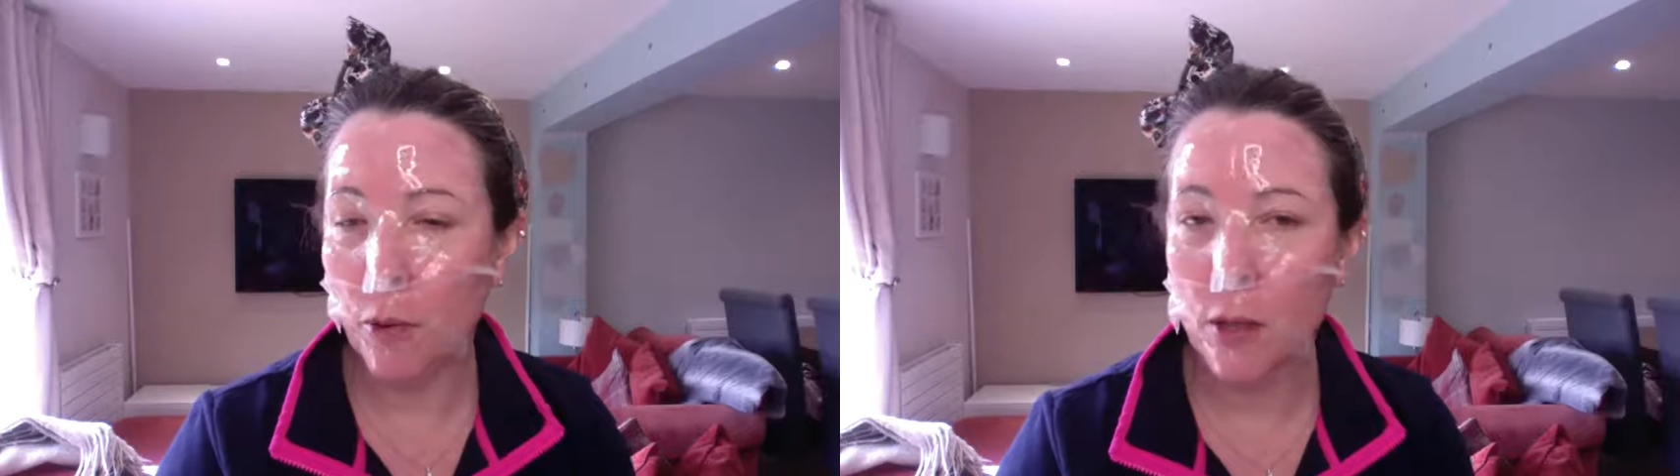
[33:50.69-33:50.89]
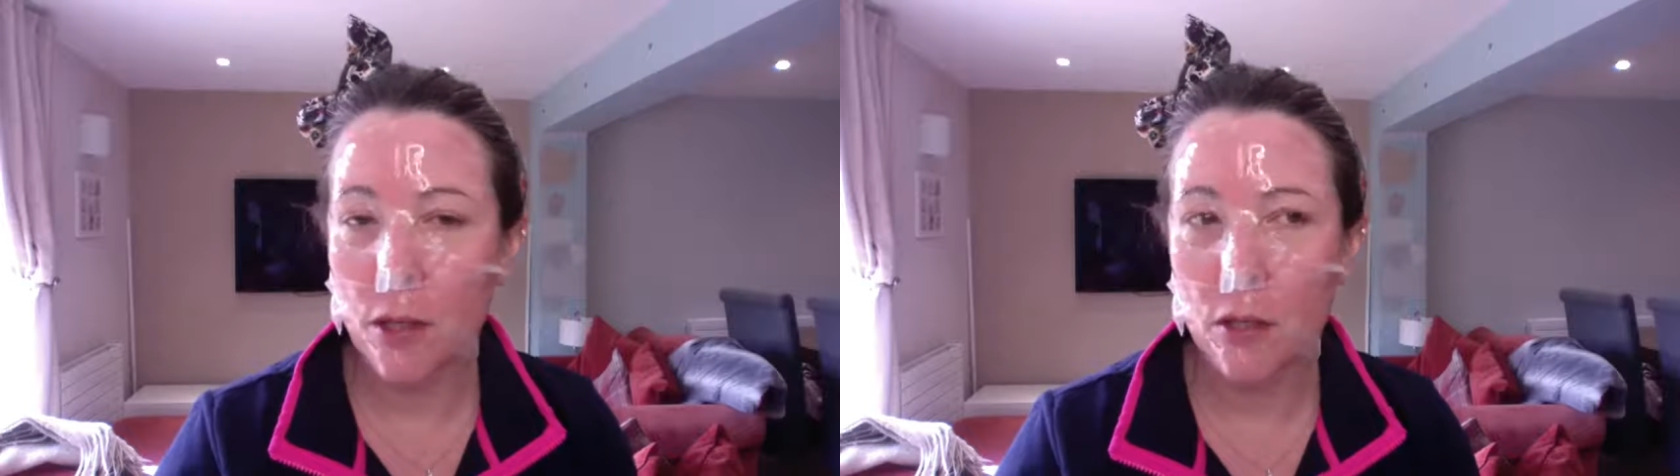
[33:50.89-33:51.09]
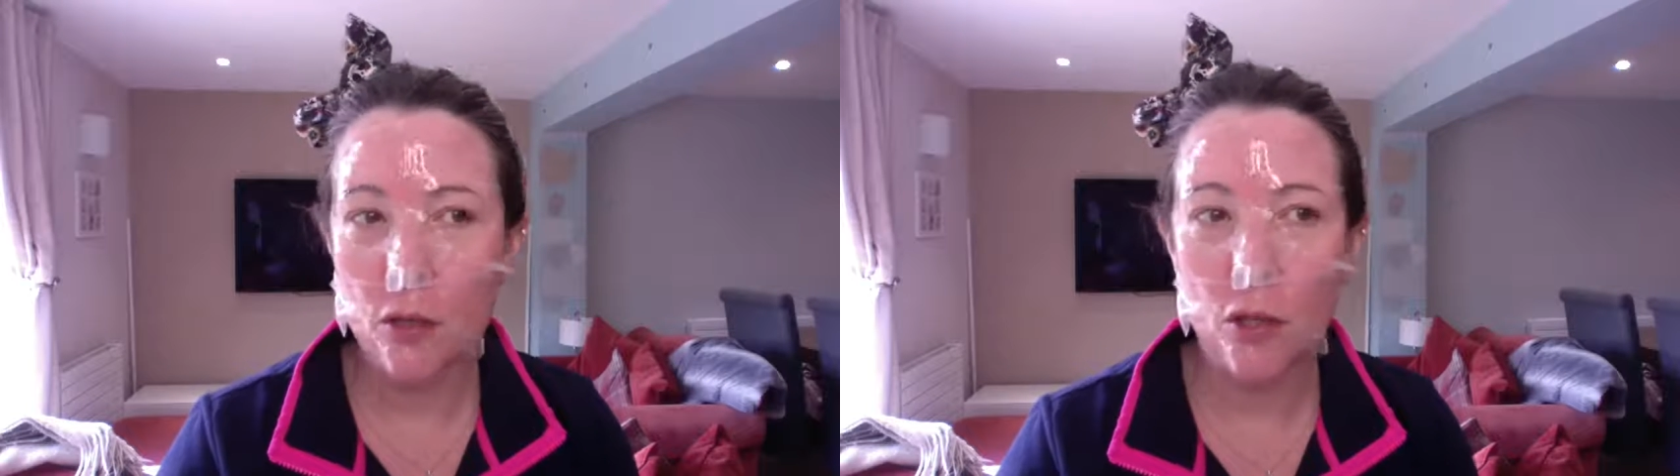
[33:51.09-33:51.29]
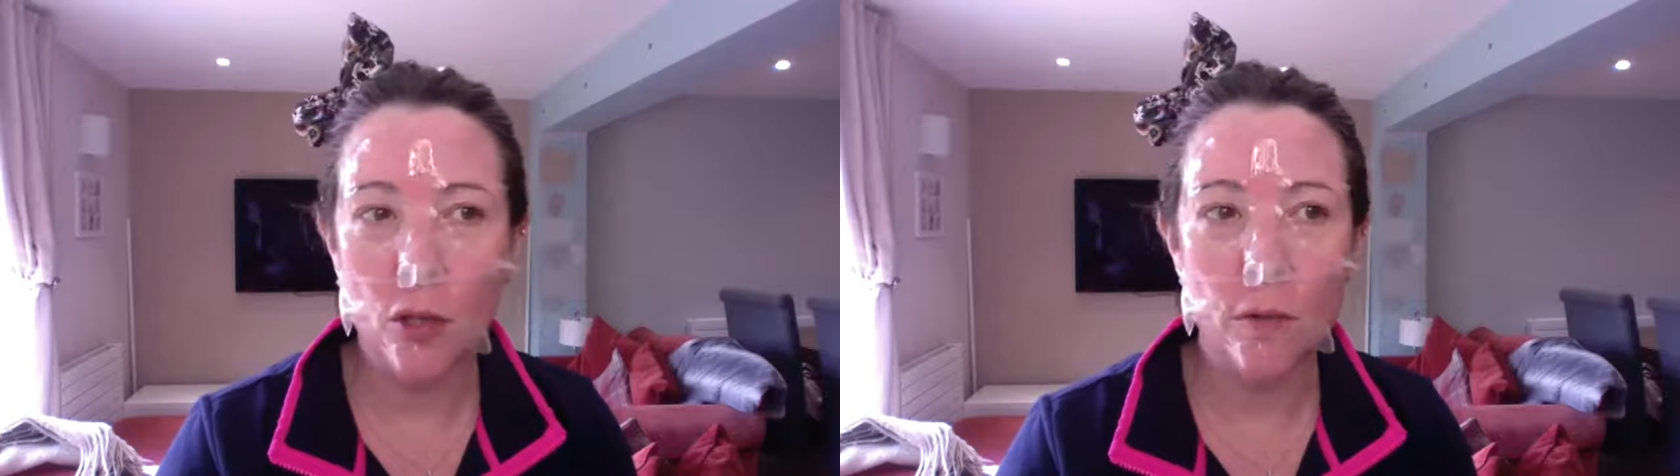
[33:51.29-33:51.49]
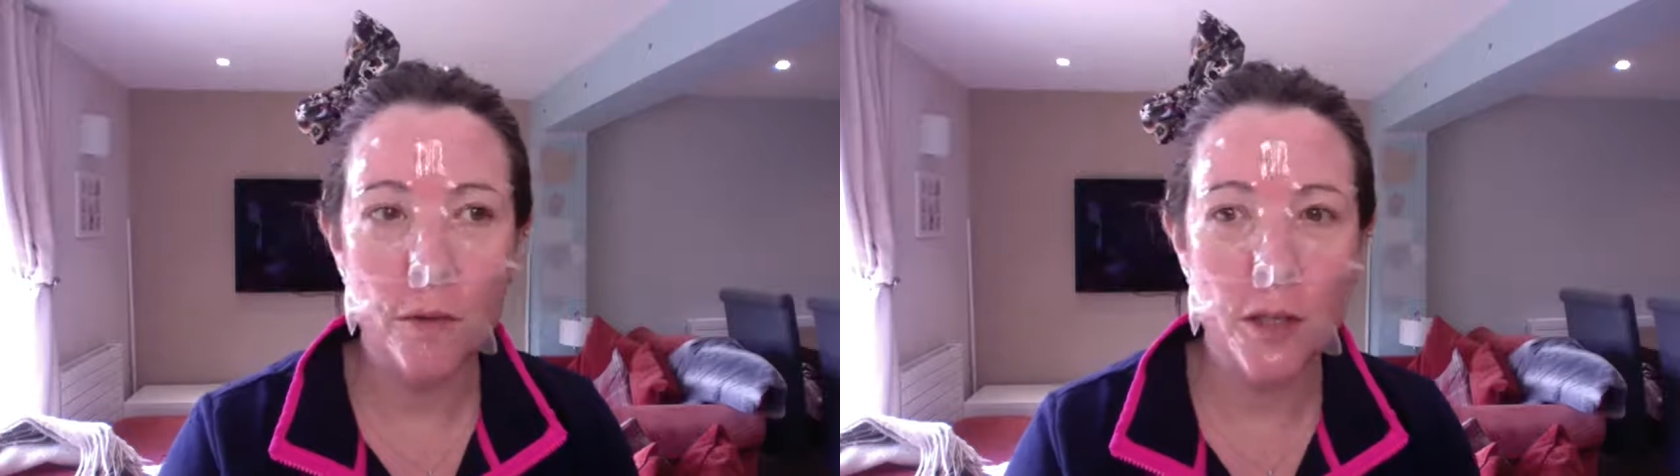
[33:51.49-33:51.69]
products
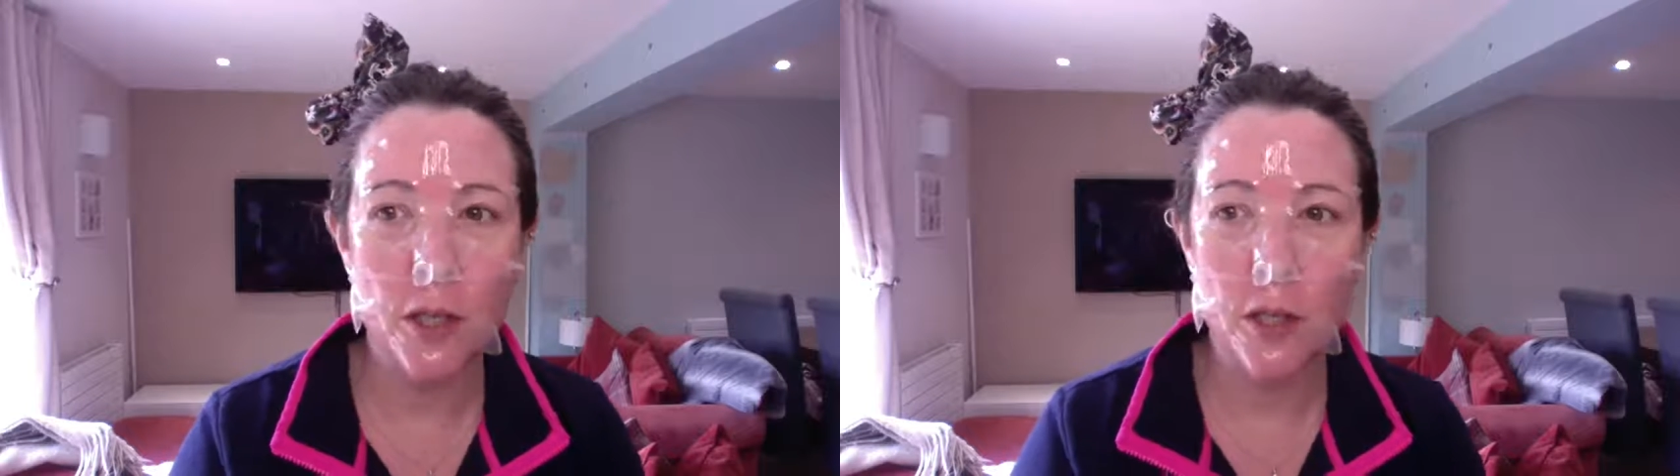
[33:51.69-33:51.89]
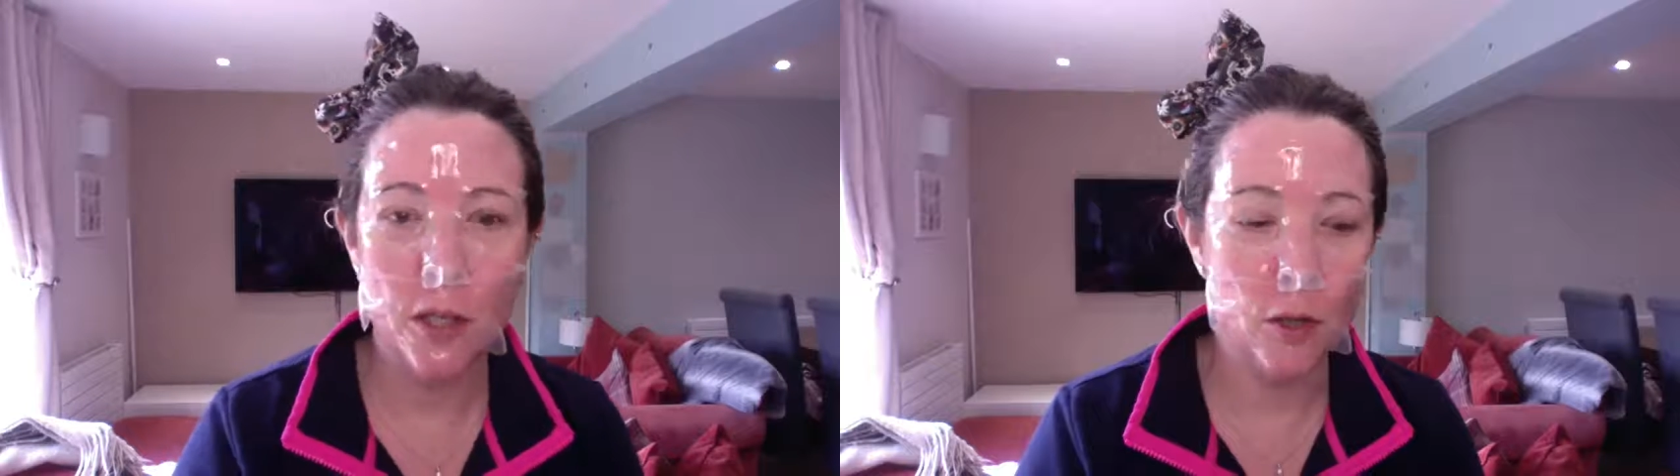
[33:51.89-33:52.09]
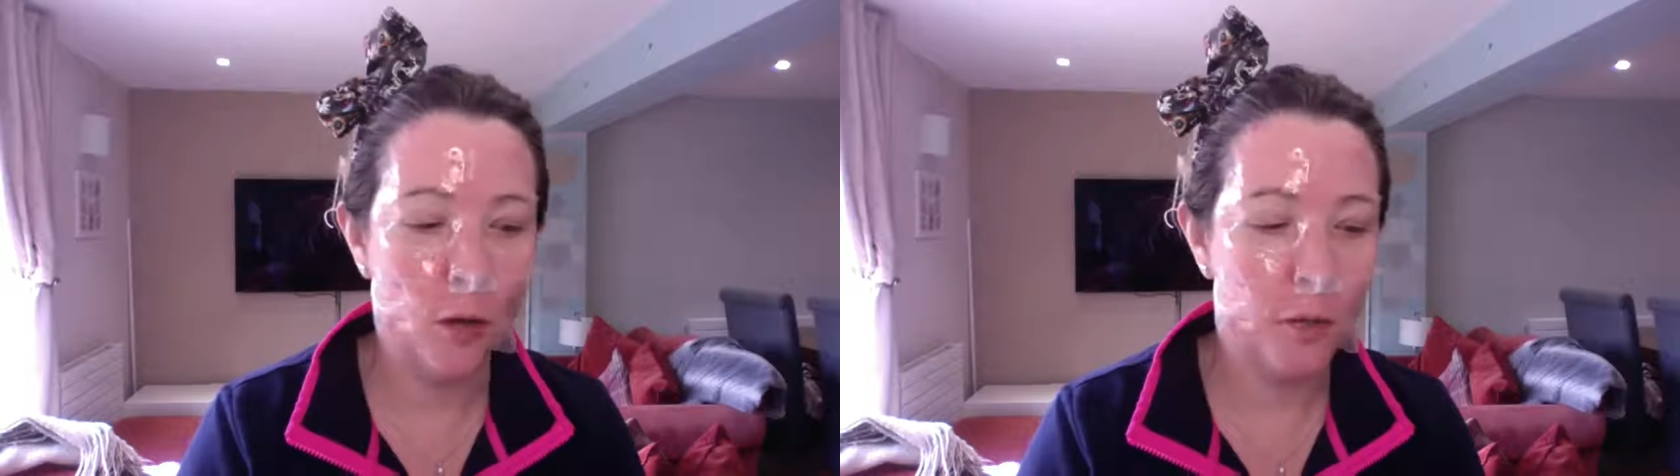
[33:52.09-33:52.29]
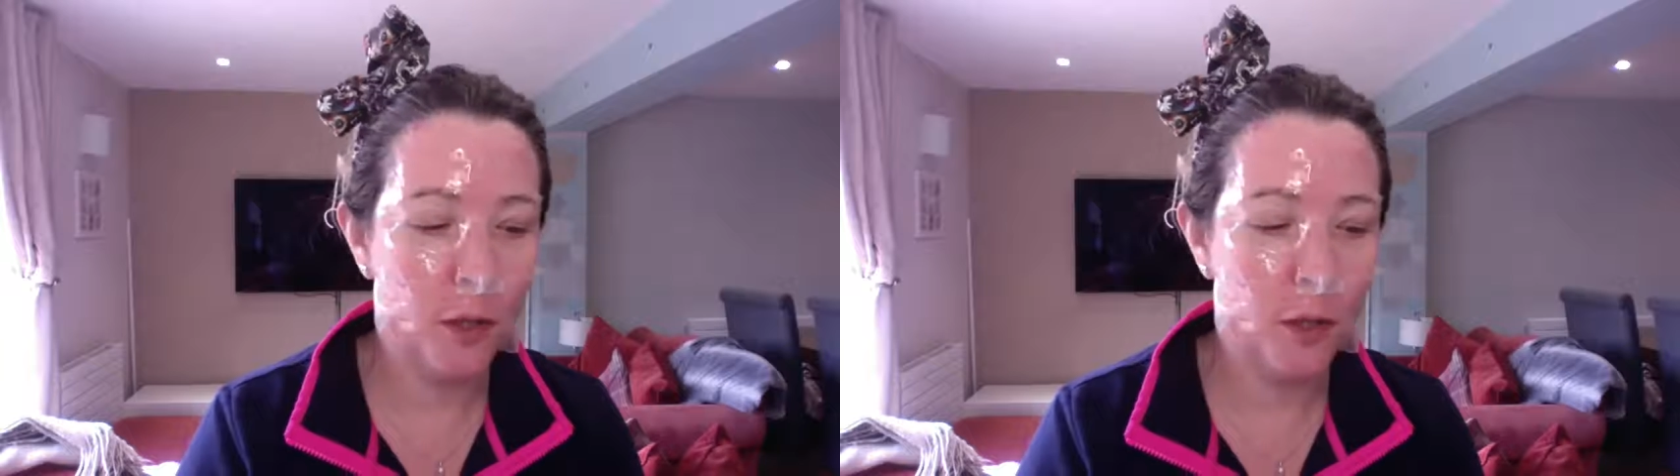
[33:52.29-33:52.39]
to finish this off.